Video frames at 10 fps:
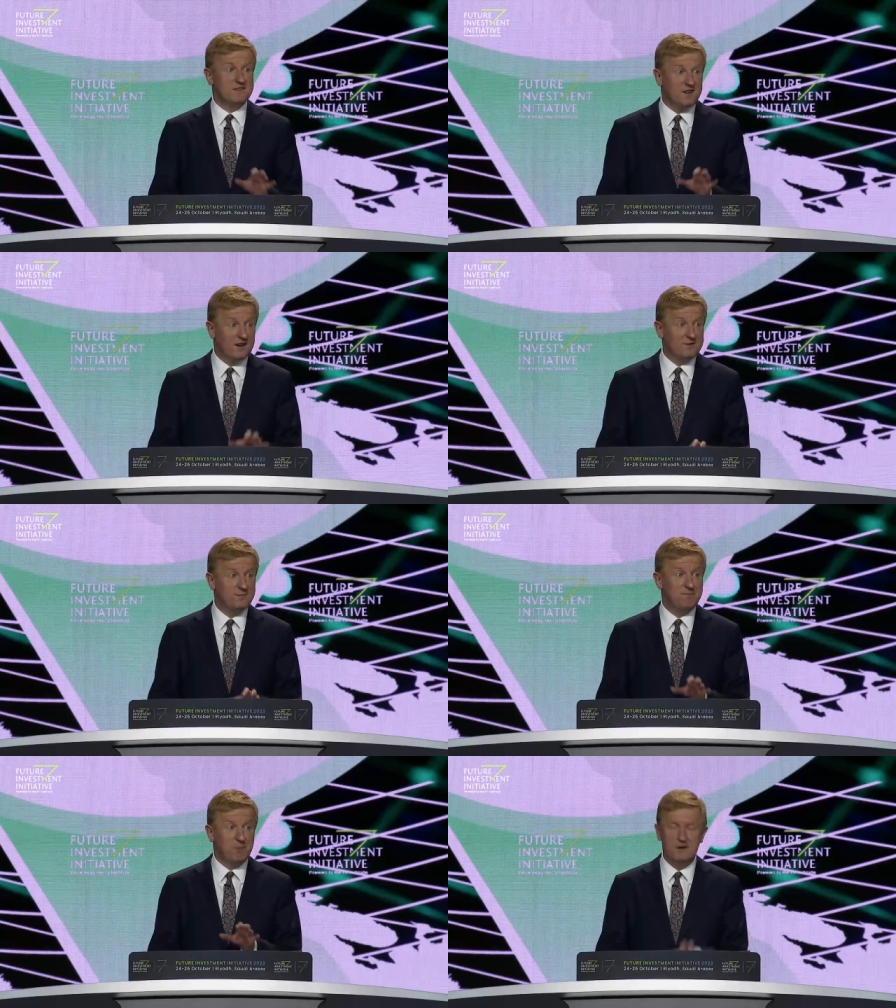has tasked
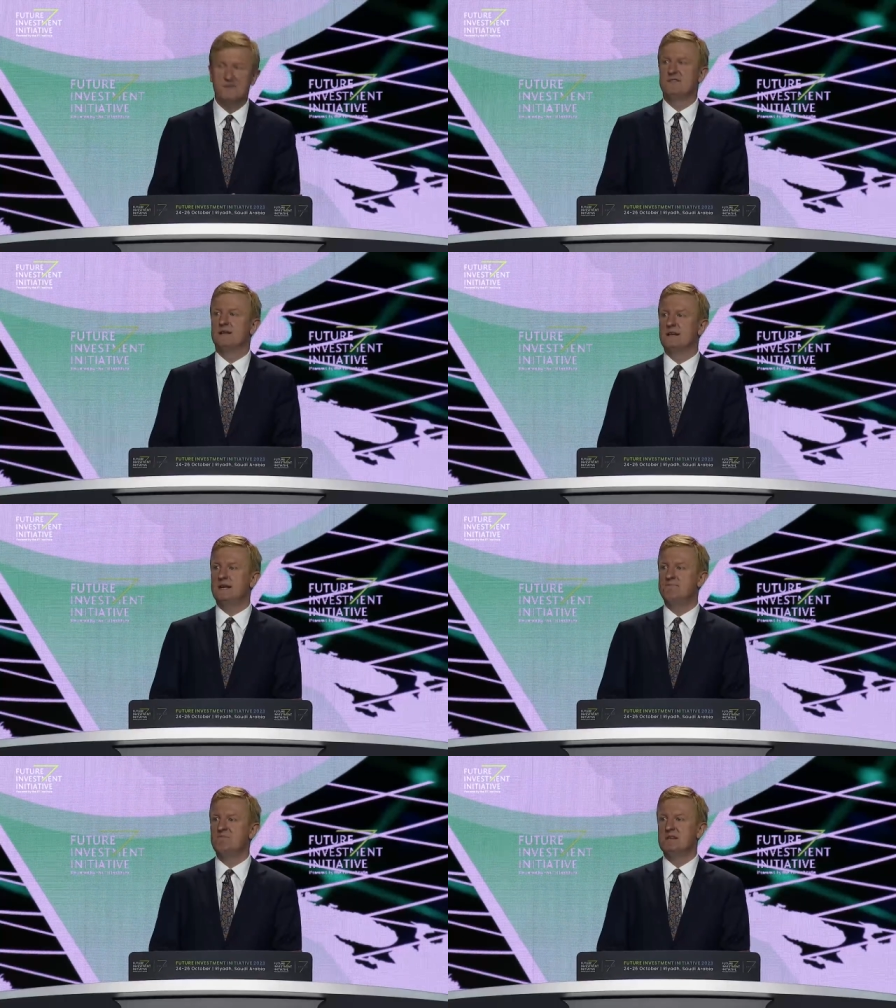me
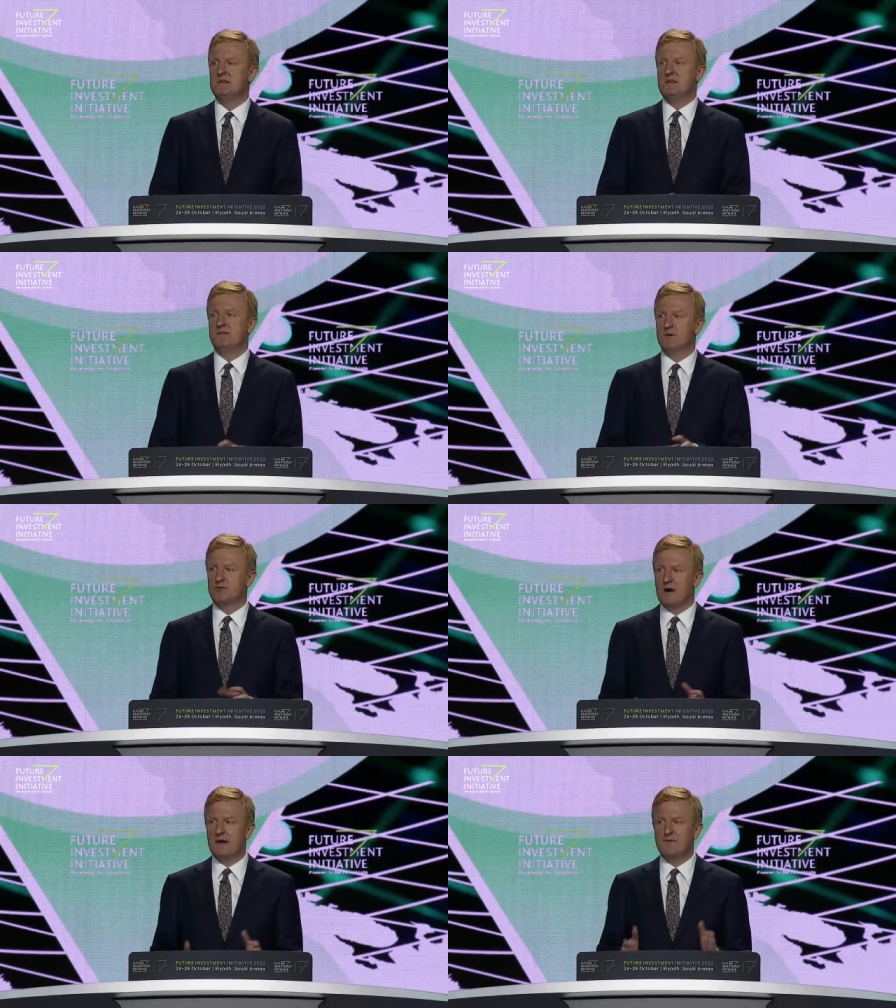personally to
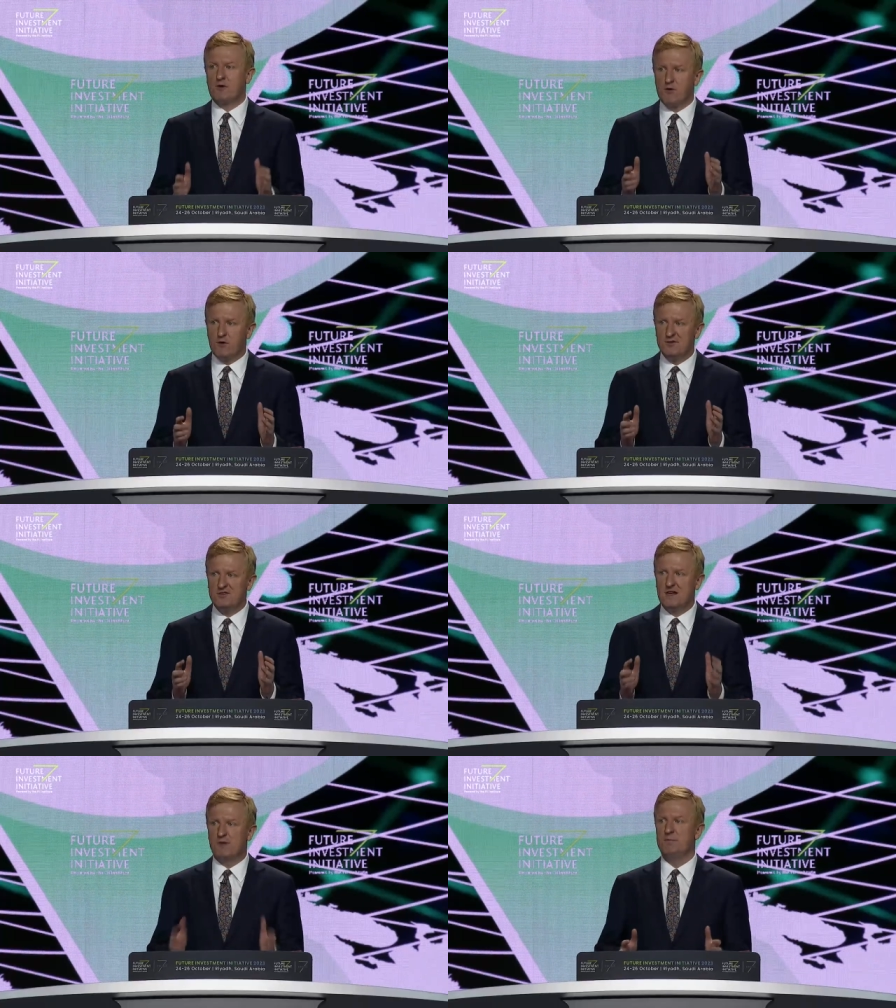drive cross
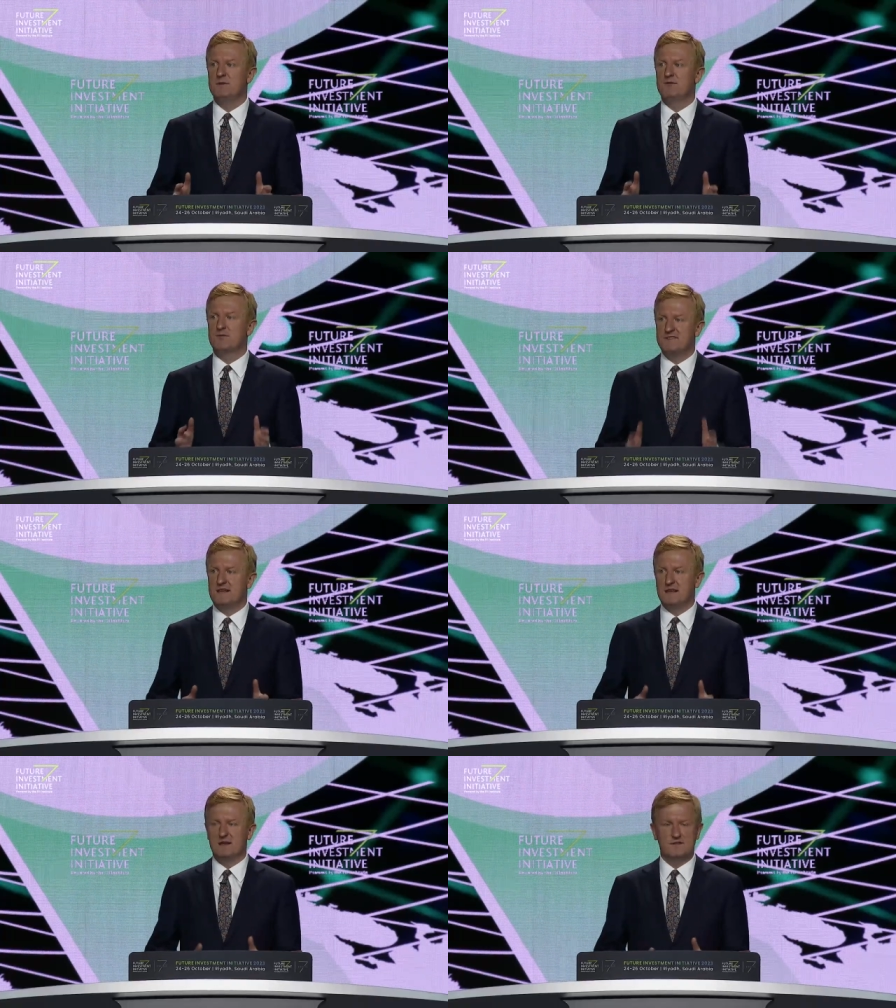government
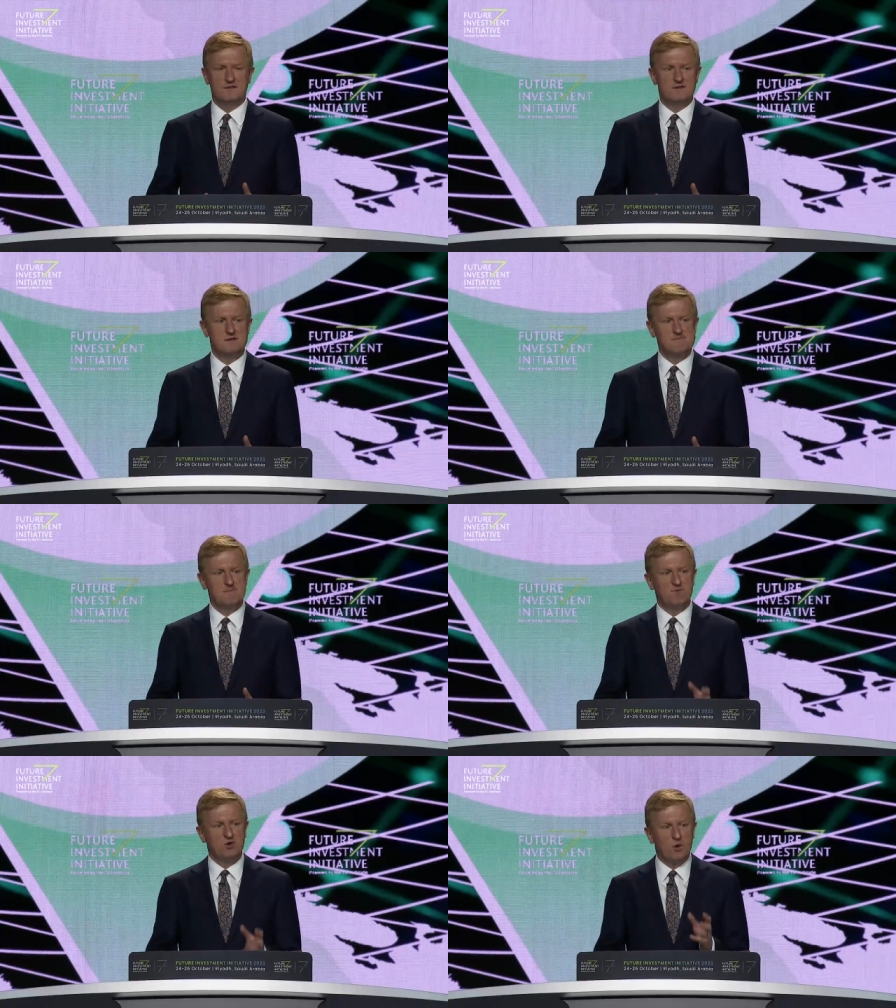resilience
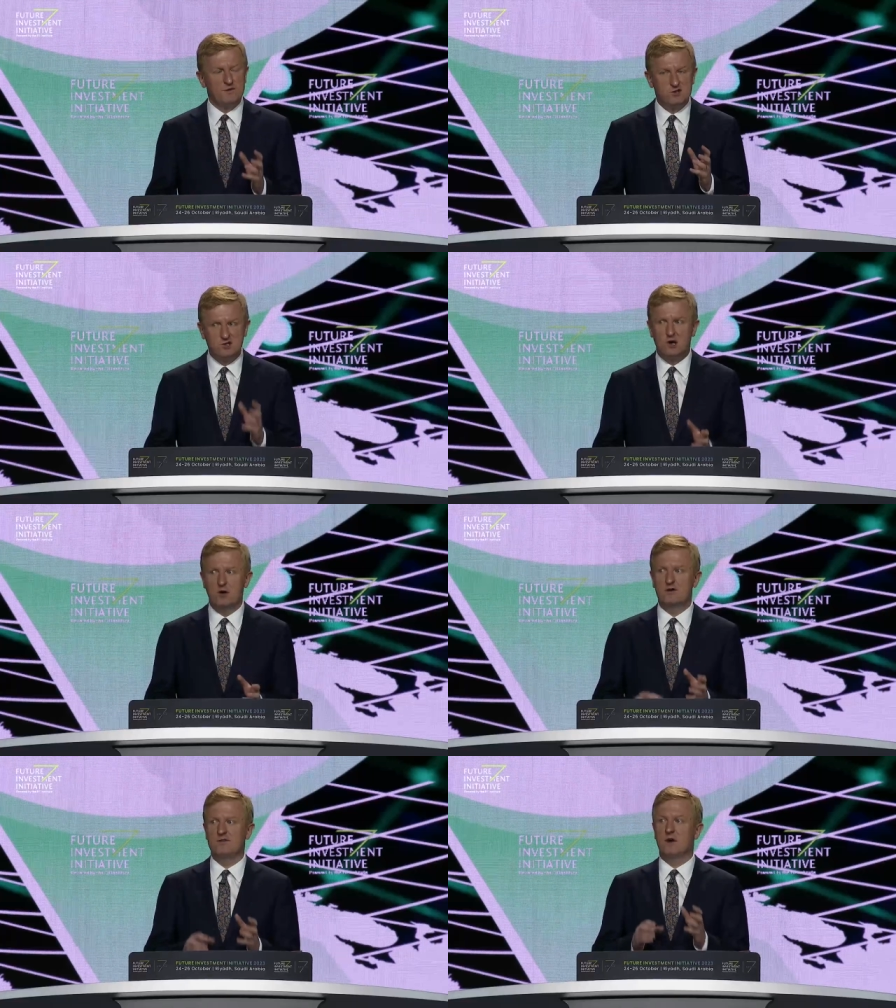towards
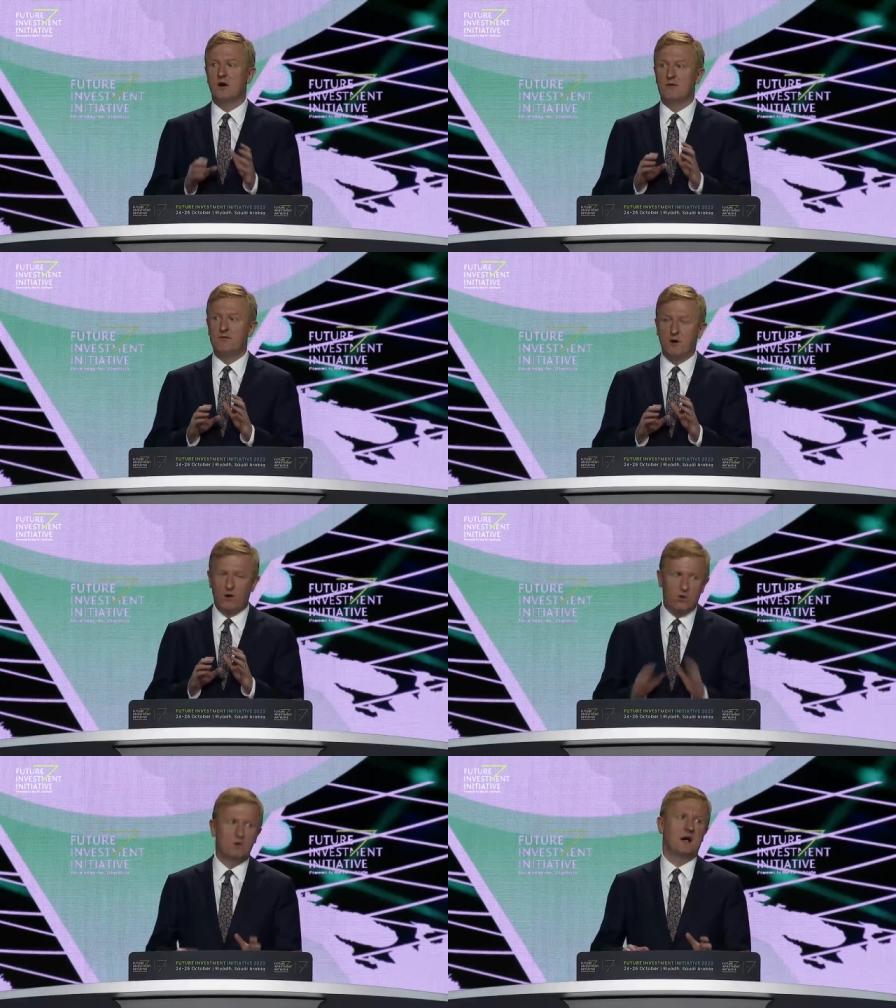shocks of
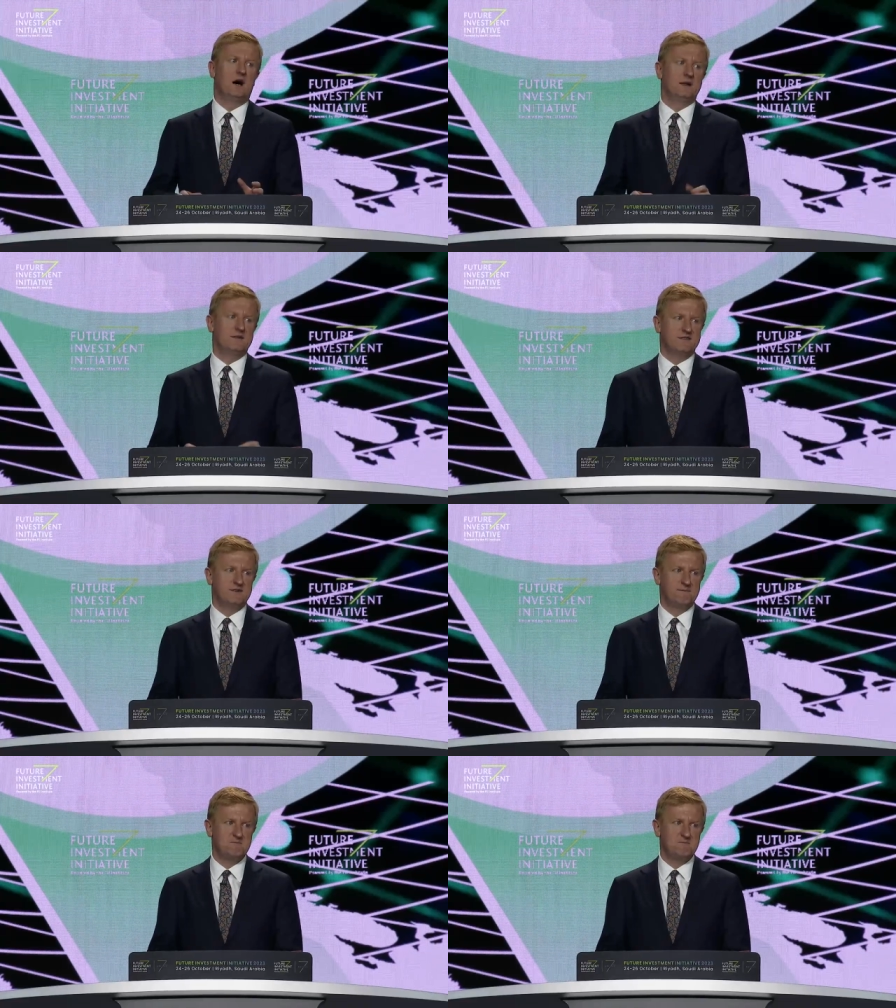all kinds.